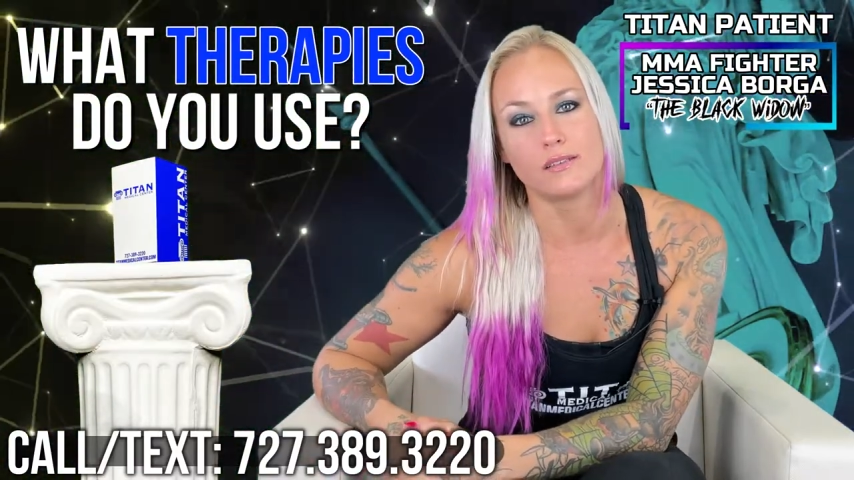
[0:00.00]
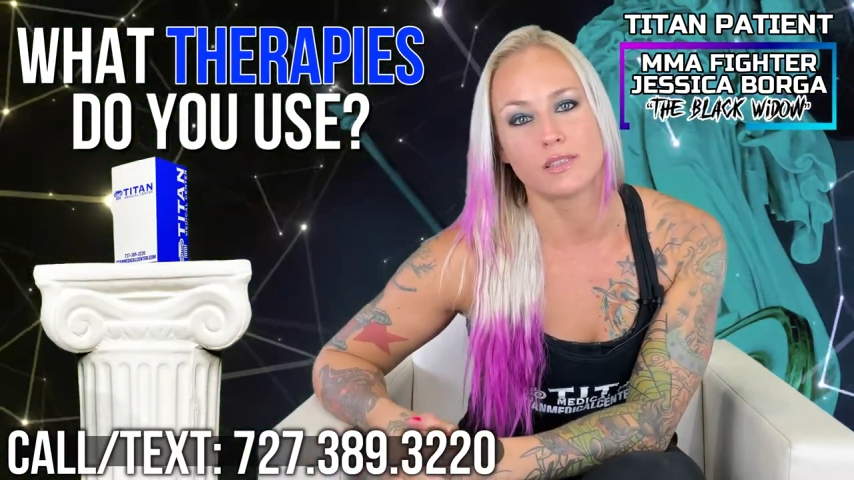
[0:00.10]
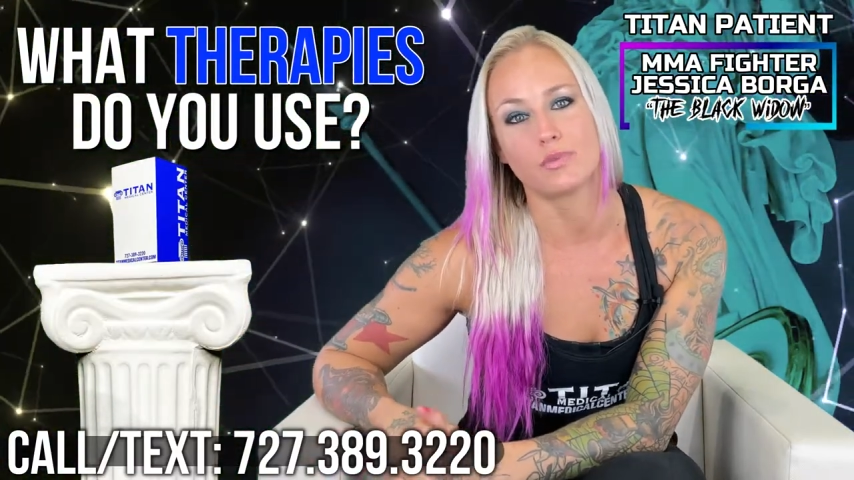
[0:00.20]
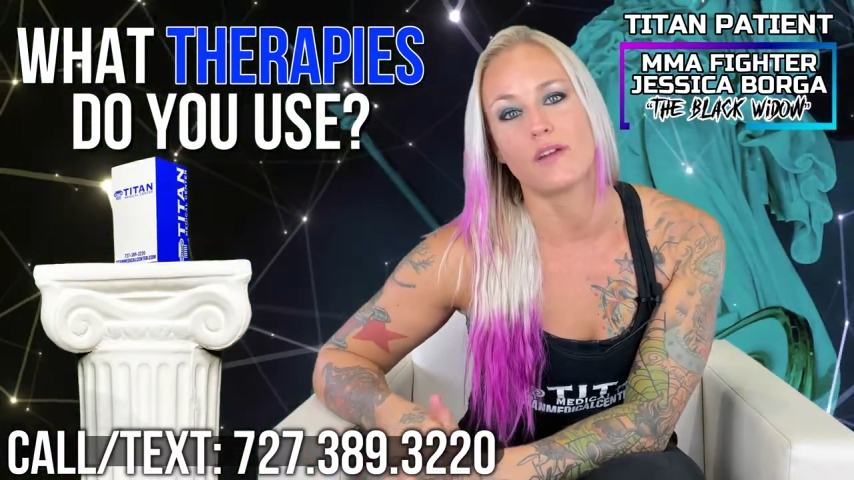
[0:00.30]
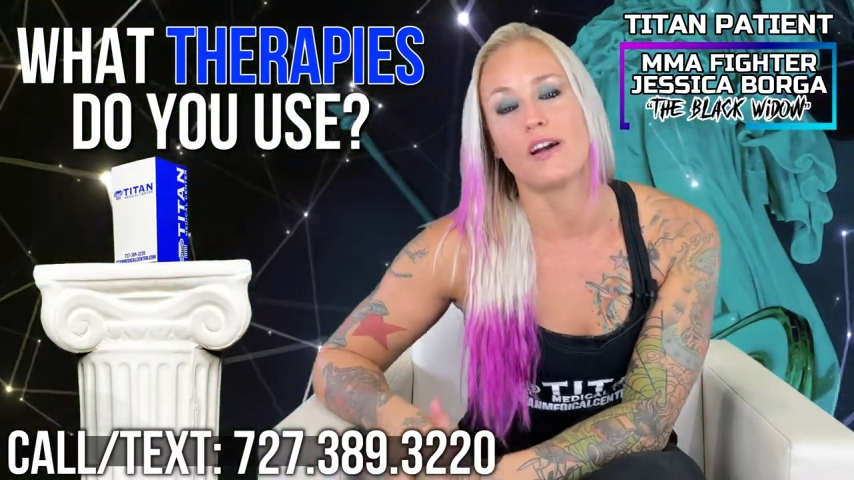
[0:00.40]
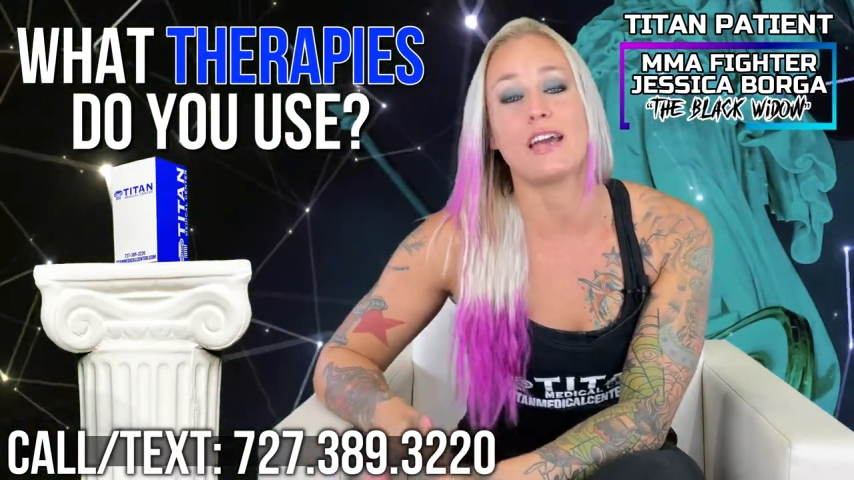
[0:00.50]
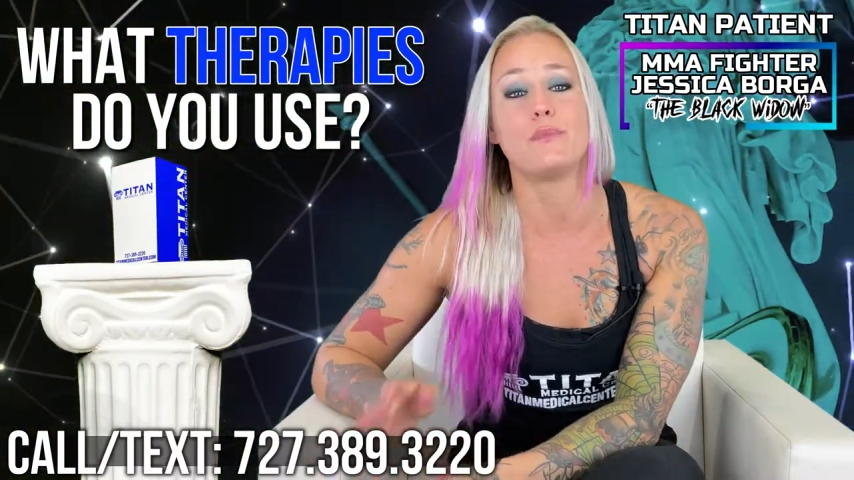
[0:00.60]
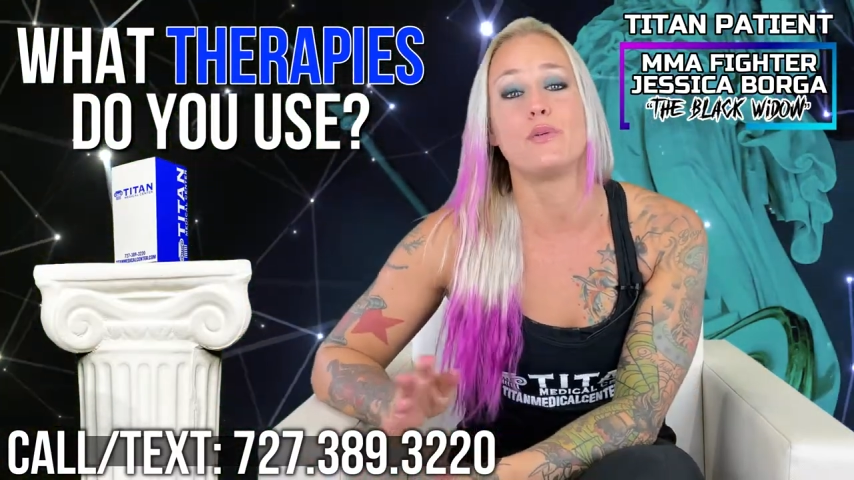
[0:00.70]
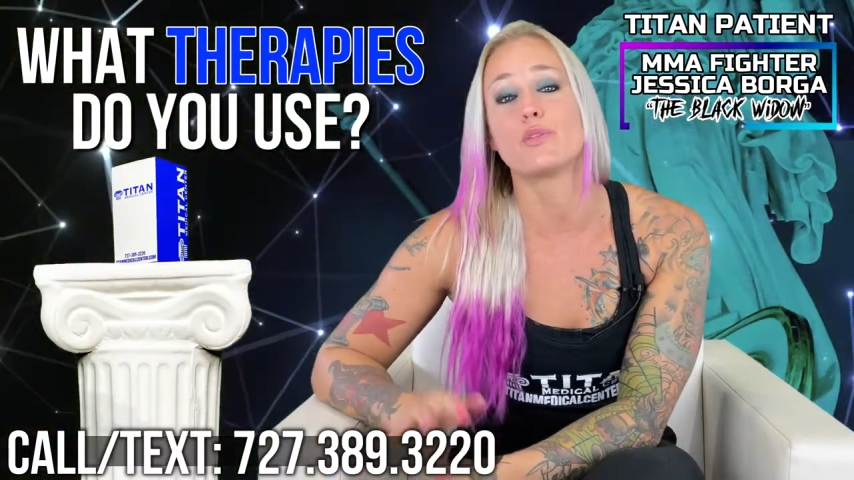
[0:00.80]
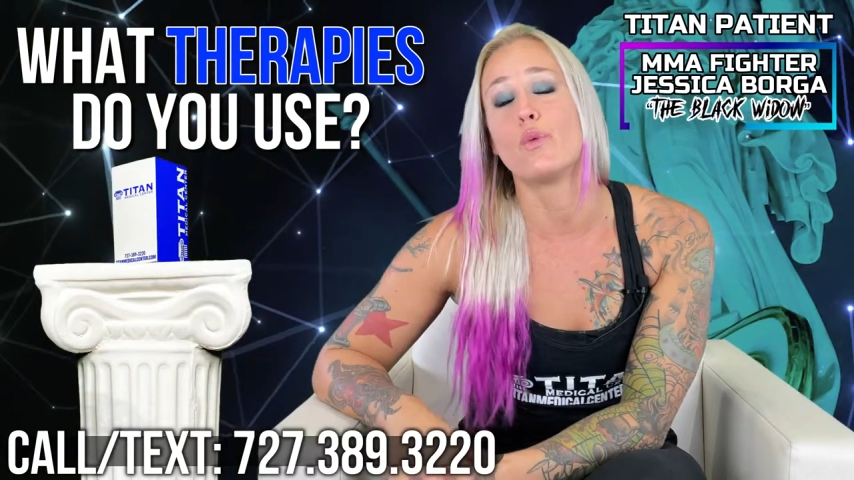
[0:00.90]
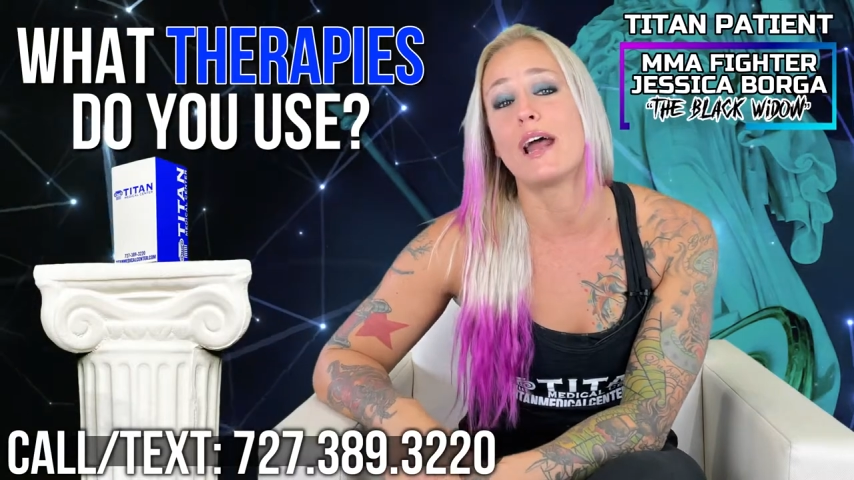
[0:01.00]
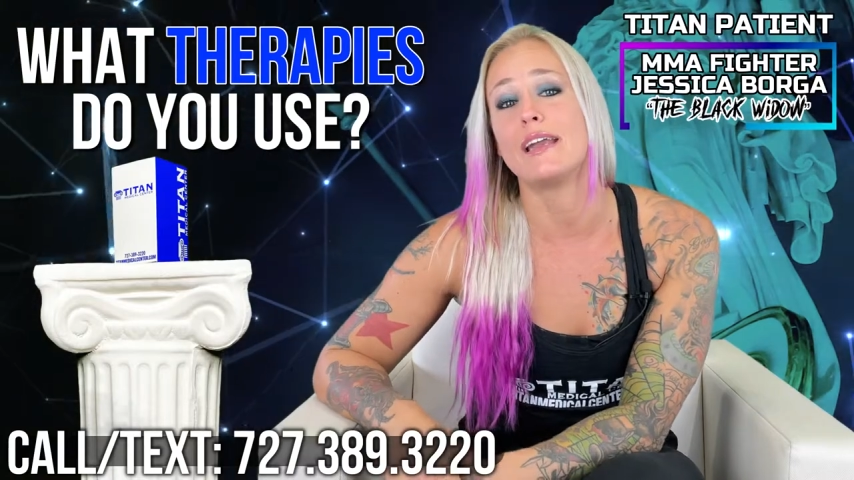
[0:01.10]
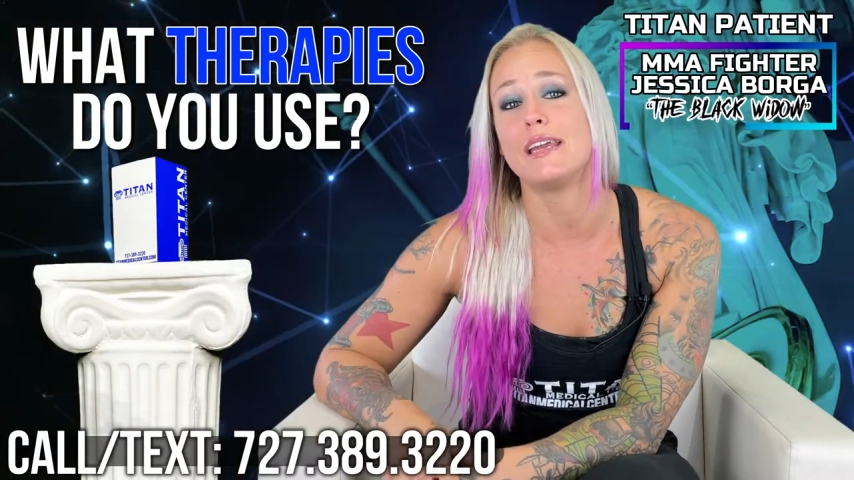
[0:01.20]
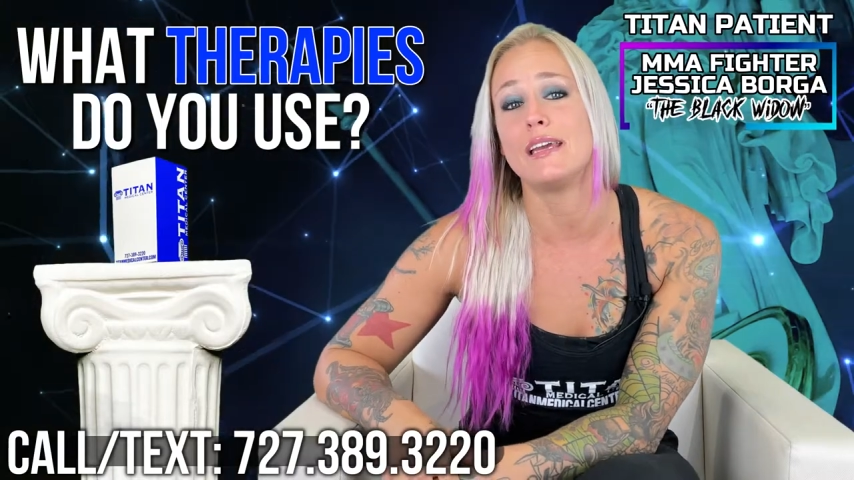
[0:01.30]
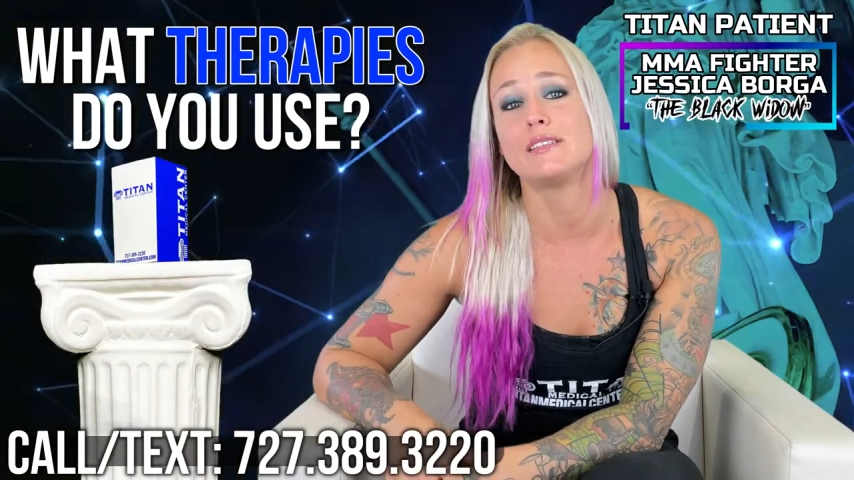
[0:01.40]
to provide me with what I
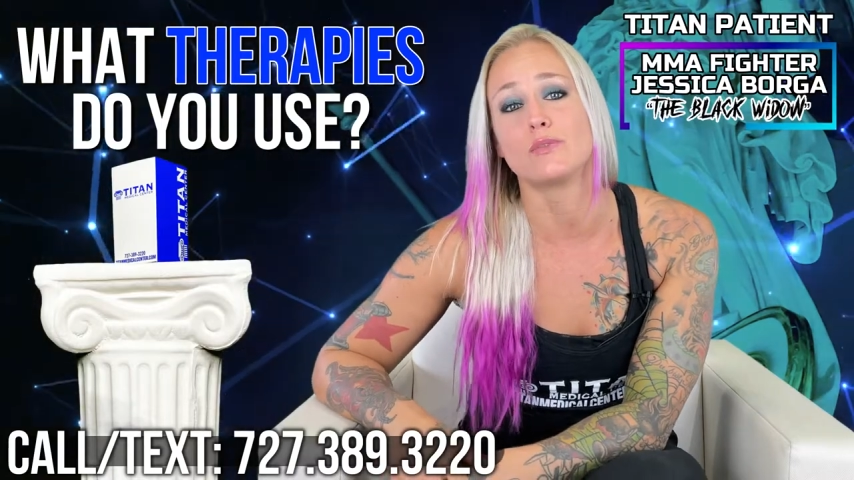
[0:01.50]
need